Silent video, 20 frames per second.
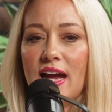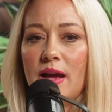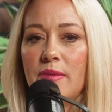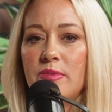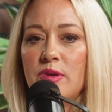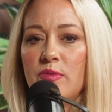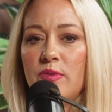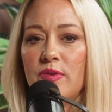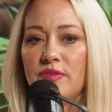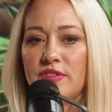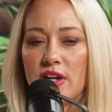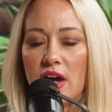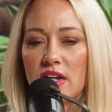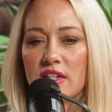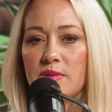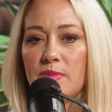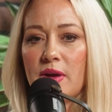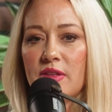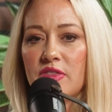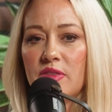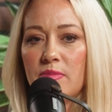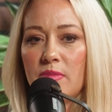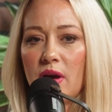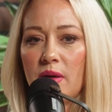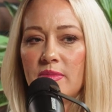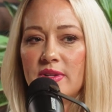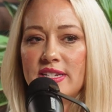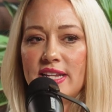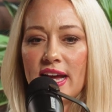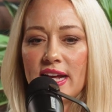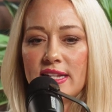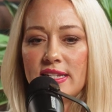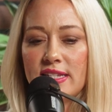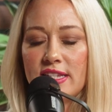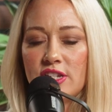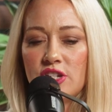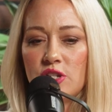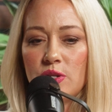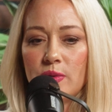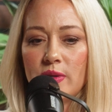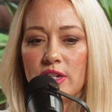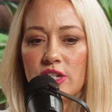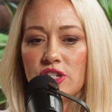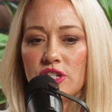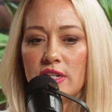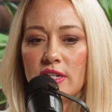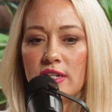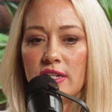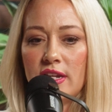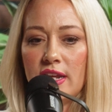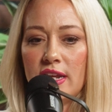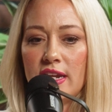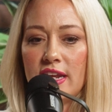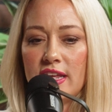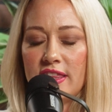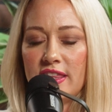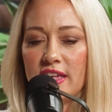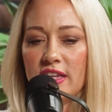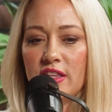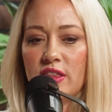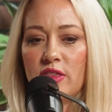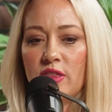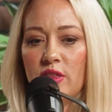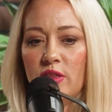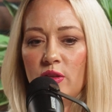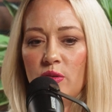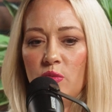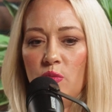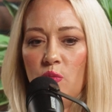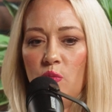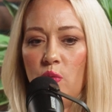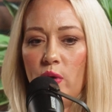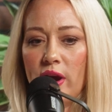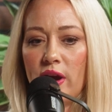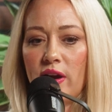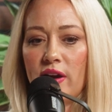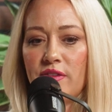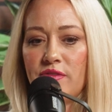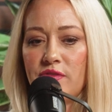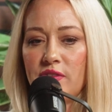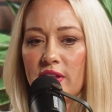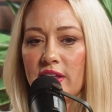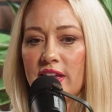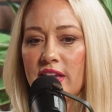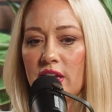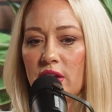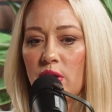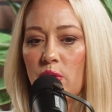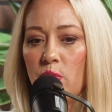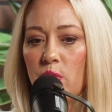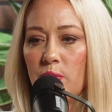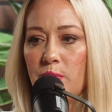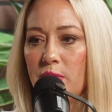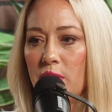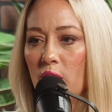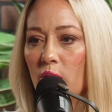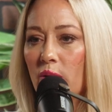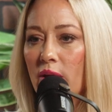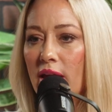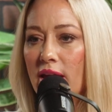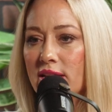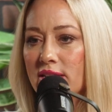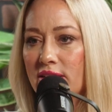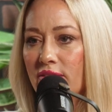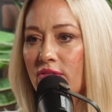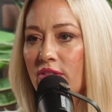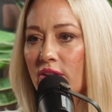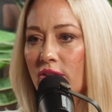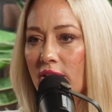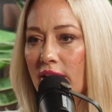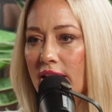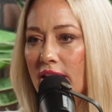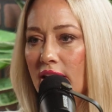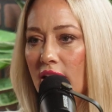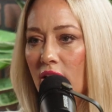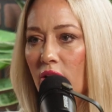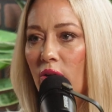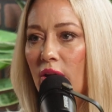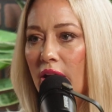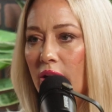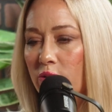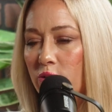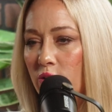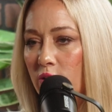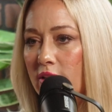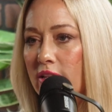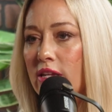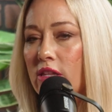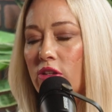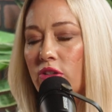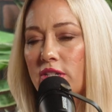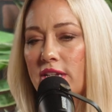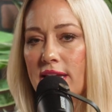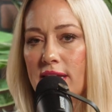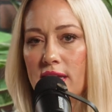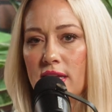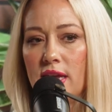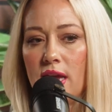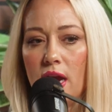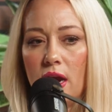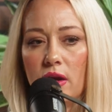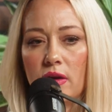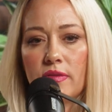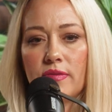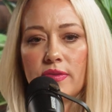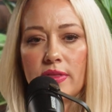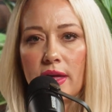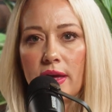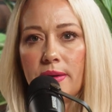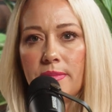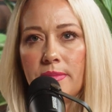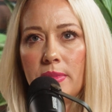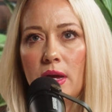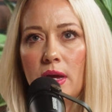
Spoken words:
We've talked about the mom and dad situation, and I think where I feel it would be okay is if they're elderly and they're taking care of them.